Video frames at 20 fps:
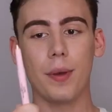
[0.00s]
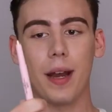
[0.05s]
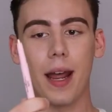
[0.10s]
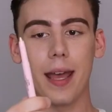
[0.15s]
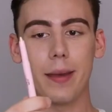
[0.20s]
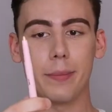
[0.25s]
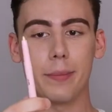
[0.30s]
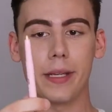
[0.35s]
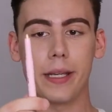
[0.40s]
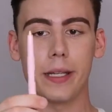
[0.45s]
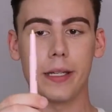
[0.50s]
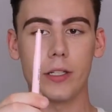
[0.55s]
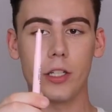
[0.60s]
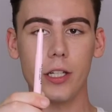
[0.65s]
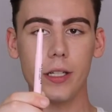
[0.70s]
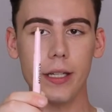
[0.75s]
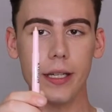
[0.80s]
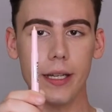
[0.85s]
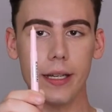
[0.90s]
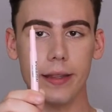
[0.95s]
but I mean,
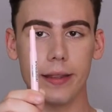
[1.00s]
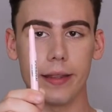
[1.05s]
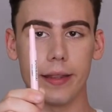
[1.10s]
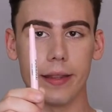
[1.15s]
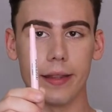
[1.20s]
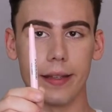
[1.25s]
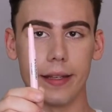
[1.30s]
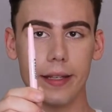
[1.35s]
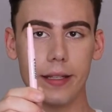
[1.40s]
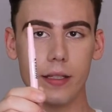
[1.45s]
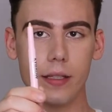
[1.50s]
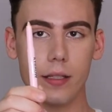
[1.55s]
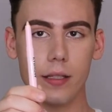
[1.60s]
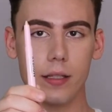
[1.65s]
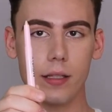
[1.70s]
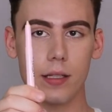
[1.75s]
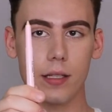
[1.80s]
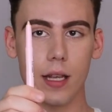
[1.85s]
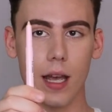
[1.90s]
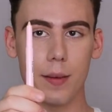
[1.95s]
looking at
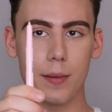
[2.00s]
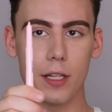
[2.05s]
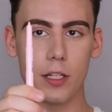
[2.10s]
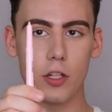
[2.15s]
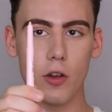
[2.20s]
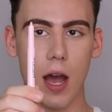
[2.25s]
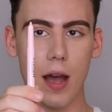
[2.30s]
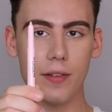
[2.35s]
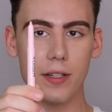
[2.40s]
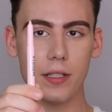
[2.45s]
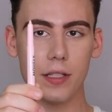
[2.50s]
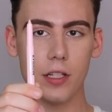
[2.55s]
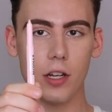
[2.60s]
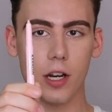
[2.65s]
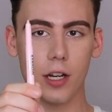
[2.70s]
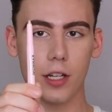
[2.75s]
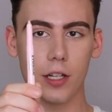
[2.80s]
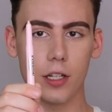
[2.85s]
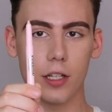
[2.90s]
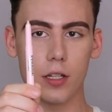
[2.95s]
this, I mean, you obviously
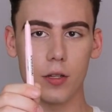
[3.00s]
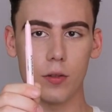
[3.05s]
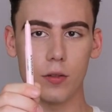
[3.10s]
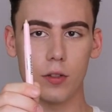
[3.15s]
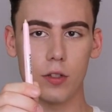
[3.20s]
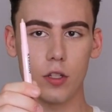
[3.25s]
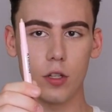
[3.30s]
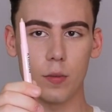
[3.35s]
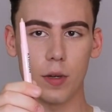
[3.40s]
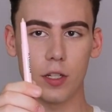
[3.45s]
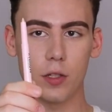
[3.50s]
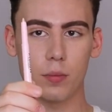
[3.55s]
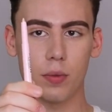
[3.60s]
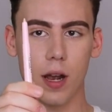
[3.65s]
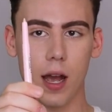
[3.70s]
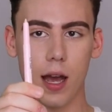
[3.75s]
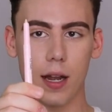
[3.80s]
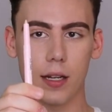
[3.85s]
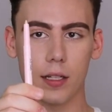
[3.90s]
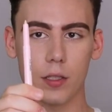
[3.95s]
aren't going to use too much
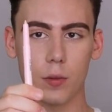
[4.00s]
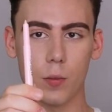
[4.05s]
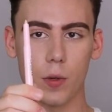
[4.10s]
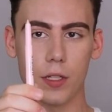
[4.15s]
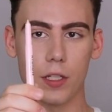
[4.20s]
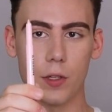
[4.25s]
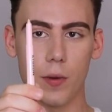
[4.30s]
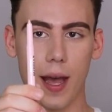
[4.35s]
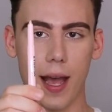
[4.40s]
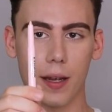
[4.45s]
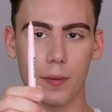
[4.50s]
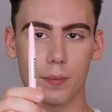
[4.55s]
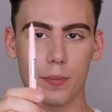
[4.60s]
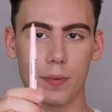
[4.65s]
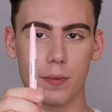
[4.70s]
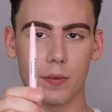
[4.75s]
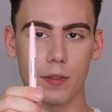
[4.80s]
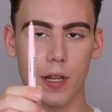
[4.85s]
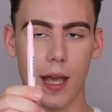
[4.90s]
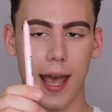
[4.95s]
product when you
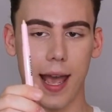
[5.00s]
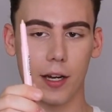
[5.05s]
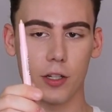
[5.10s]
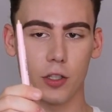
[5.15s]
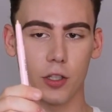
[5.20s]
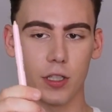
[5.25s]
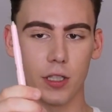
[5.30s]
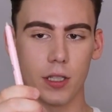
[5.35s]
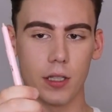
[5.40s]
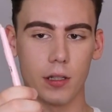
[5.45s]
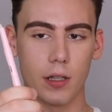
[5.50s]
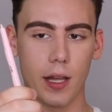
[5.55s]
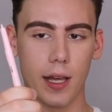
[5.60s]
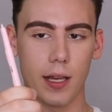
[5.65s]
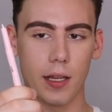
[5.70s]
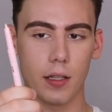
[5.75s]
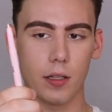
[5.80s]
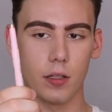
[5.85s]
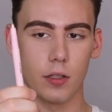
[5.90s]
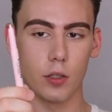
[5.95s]
actually
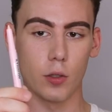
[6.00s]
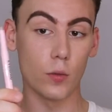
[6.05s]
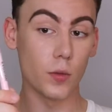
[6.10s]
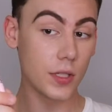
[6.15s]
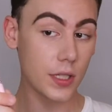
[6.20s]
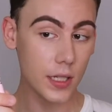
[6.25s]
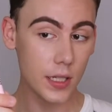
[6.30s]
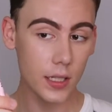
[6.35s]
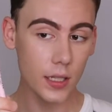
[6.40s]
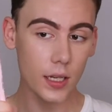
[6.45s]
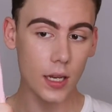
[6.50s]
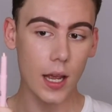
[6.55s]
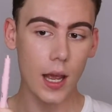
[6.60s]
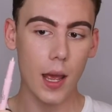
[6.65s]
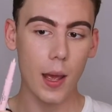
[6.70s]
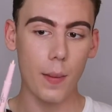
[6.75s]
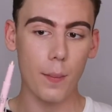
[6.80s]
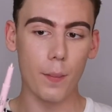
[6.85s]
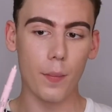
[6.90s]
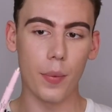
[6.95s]
like use it,
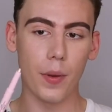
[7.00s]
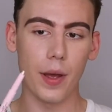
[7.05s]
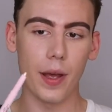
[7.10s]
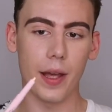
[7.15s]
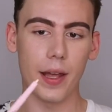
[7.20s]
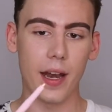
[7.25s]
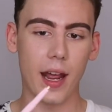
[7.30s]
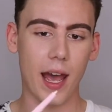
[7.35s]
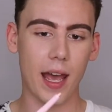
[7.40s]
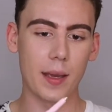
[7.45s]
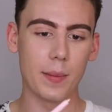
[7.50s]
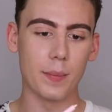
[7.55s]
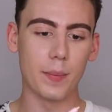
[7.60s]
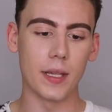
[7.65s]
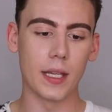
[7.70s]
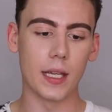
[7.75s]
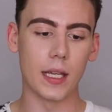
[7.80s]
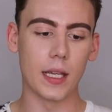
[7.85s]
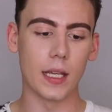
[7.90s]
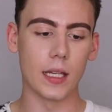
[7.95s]
but I
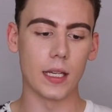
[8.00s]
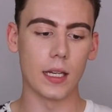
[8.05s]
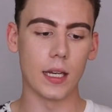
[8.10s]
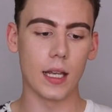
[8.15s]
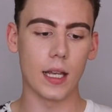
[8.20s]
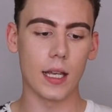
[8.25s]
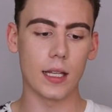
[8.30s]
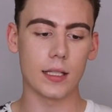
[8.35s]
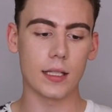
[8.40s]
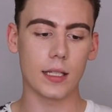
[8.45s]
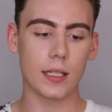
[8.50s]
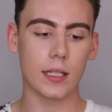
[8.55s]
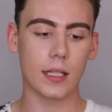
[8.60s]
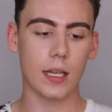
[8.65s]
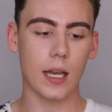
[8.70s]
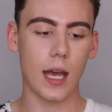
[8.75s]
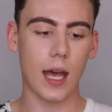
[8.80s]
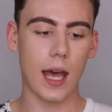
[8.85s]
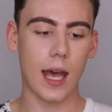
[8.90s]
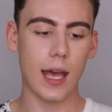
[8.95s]
mean, it's
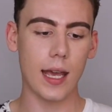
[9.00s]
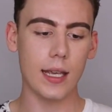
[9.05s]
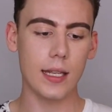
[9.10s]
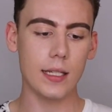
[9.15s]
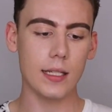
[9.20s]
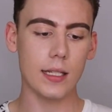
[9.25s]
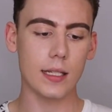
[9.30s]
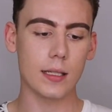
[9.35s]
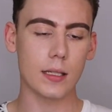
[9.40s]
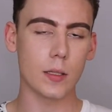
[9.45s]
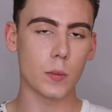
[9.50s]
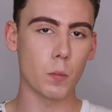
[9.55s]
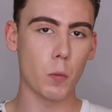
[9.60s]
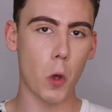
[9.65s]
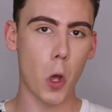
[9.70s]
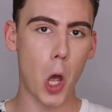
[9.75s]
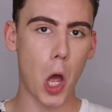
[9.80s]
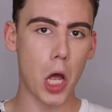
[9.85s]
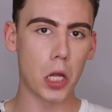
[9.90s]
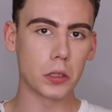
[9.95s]
kind of
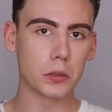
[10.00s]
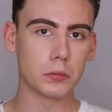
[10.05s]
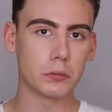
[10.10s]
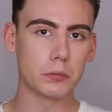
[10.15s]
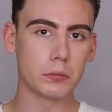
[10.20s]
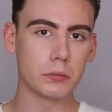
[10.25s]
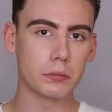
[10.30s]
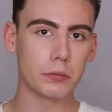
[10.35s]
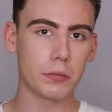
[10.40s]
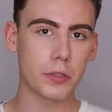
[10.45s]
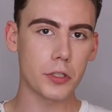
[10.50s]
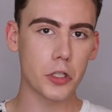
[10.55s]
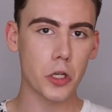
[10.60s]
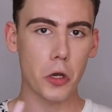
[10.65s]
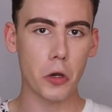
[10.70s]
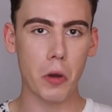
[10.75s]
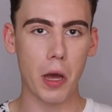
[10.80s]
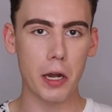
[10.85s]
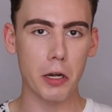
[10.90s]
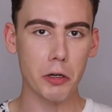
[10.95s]
small.
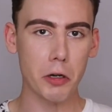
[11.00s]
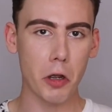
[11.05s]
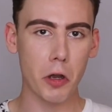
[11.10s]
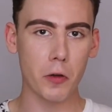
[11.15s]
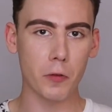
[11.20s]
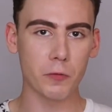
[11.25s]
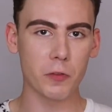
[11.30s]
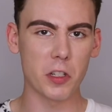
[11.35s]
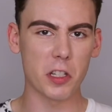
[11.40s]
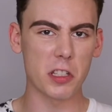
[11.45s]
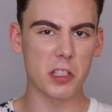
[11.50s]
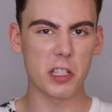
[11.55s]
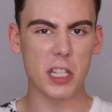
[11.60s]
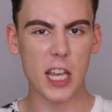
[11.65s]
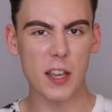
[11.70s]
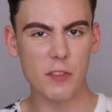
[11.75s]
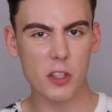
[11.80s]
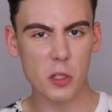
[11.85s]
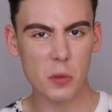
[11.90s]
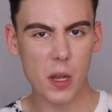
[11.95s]
So I don't know if you could
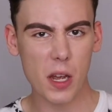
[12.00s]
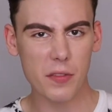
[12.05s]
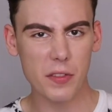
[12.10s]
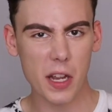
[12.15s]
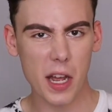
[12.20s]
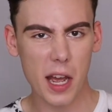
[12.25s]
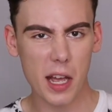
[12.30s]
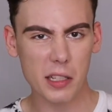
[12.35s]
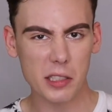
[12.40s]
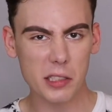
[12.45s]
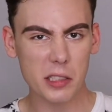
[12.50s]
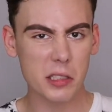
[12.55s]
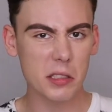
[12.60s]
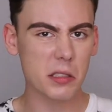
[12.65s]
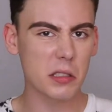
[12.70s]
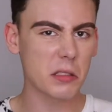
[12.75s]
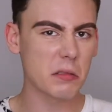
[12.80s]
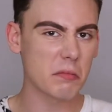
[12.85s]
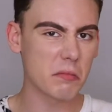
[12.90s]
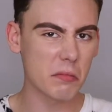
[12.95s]
save the
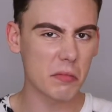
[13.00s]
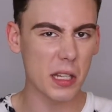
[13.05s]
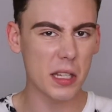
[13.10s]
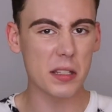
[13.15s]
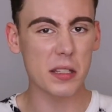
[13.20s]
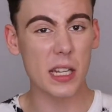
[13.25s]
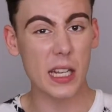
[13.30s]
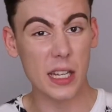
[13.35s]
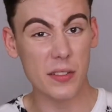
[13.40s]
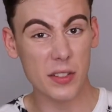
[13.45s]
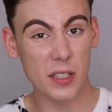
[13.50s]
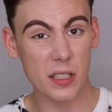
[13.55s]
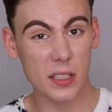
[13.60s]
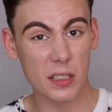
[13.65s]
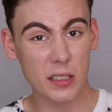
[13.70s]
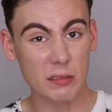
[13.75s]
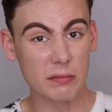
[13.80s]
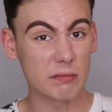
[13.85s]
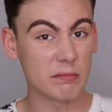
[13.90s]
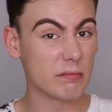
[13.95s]
$12, then save
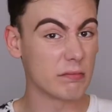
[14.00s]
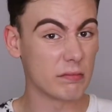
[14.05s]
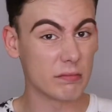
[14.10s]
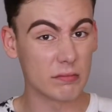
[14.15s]
it.